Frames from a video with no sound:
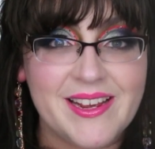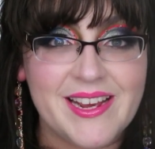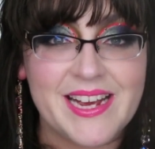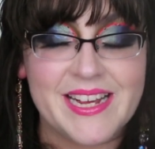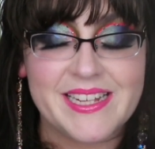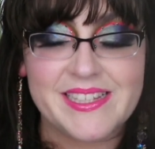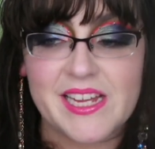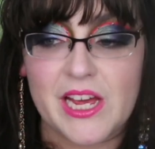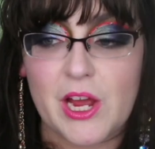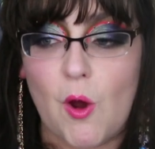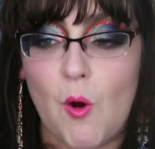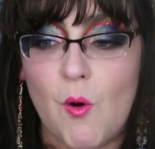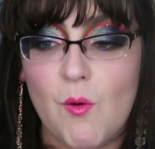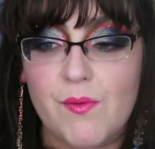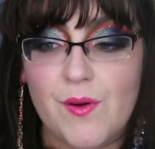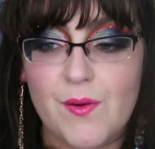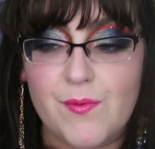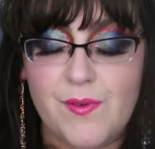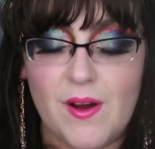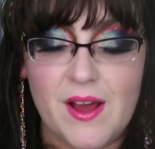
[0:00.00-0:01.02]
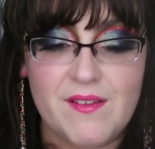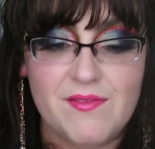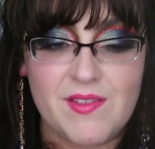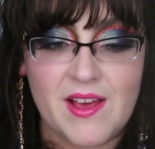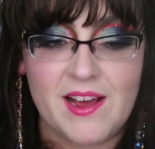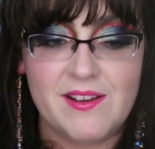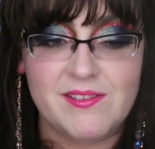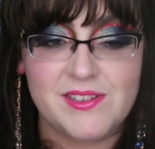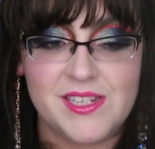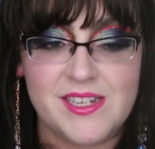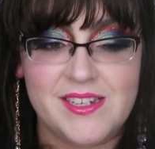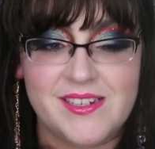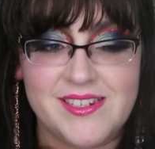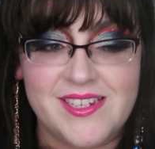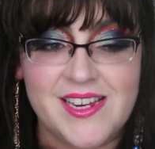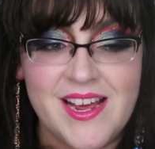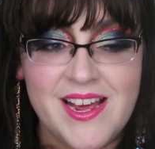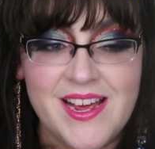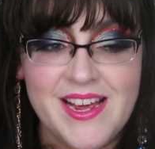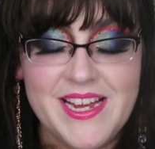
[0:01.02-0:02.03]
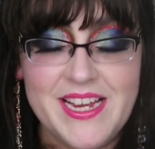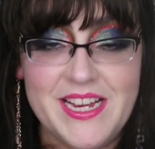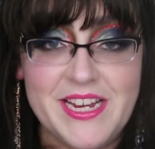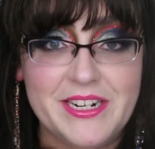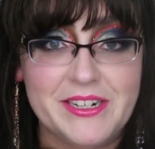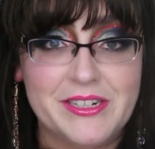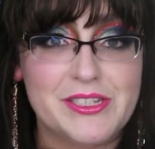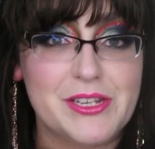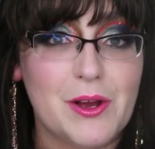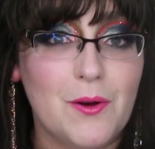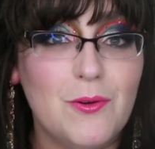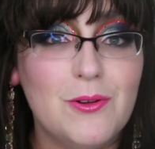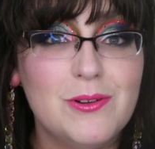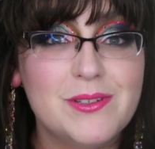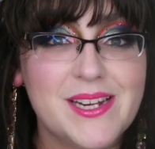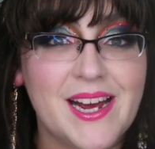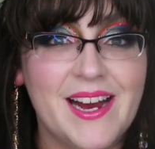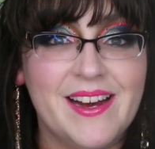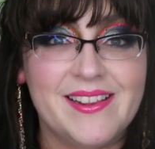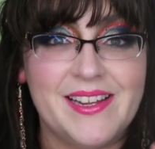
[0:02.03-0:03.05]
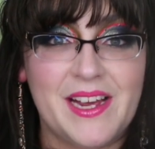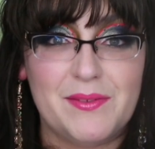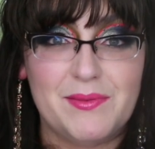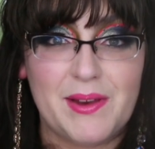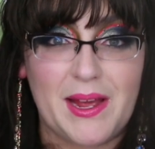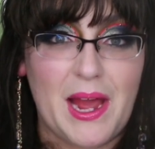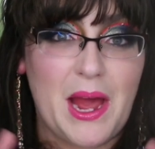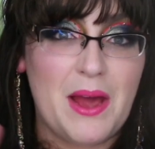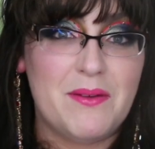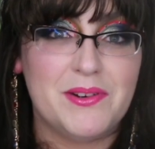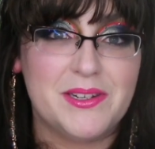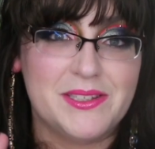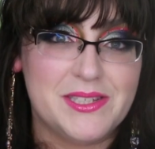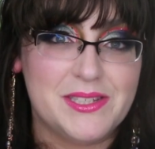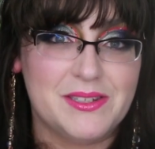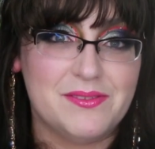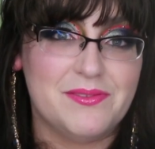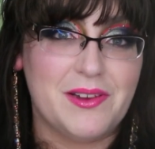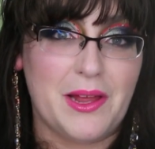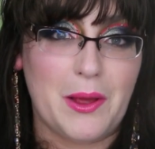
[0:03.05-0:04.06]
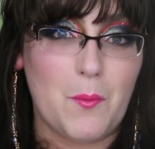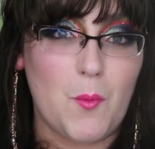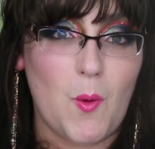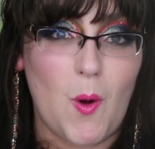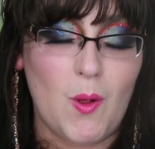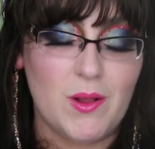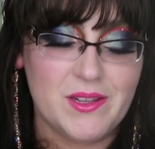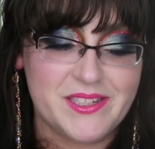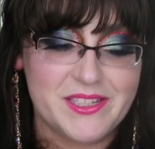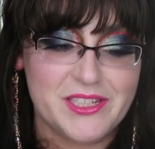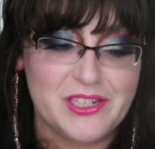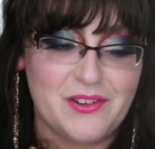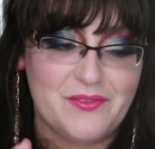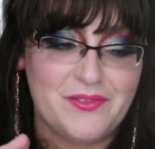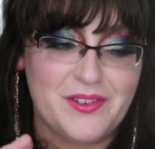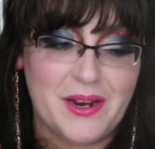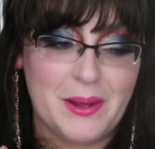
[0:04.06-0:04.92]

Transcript: It's like over 5,000 years old, and they have like evidence of like walls and stuff.